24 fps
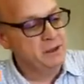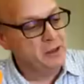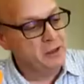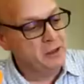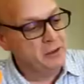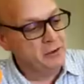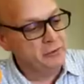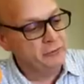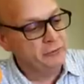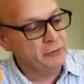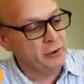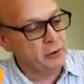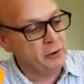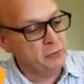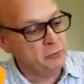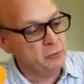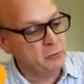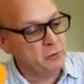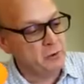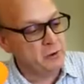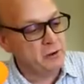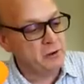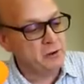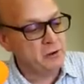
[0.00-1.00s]

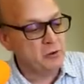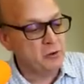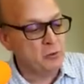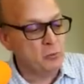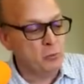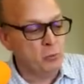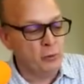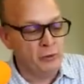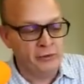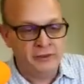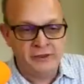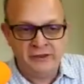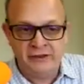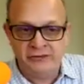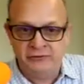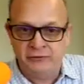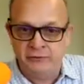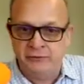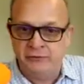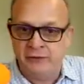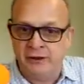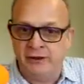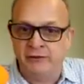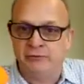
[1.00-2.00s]
So what this
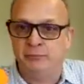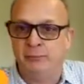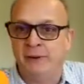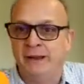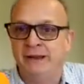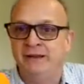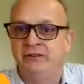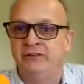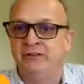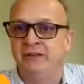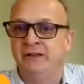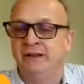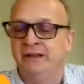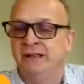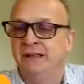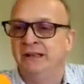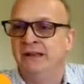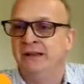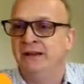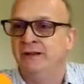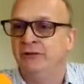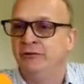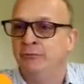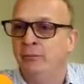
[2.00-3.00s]
does
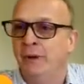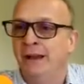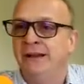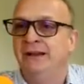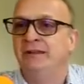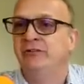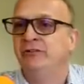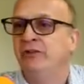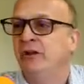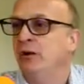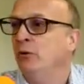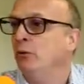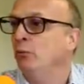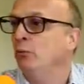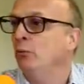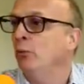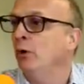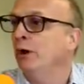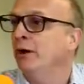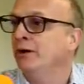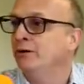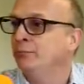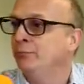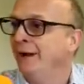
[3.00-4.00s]
basically is makes it
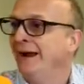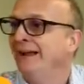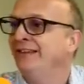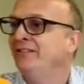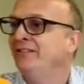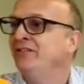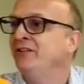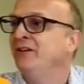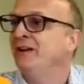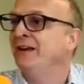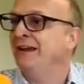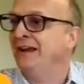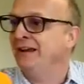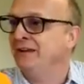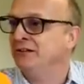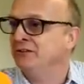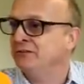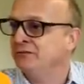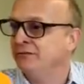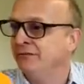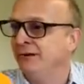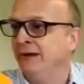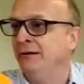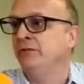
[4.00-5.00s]
work better in
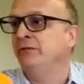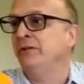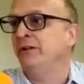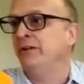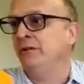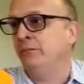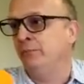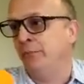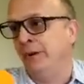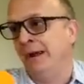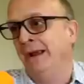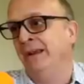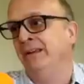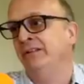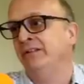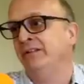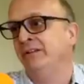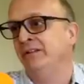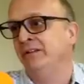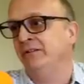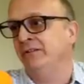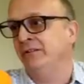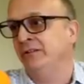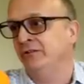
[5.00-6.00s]
crowded band
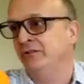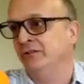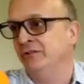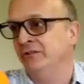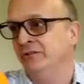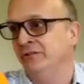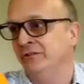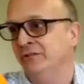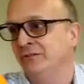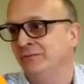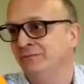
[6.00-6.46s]
conditions.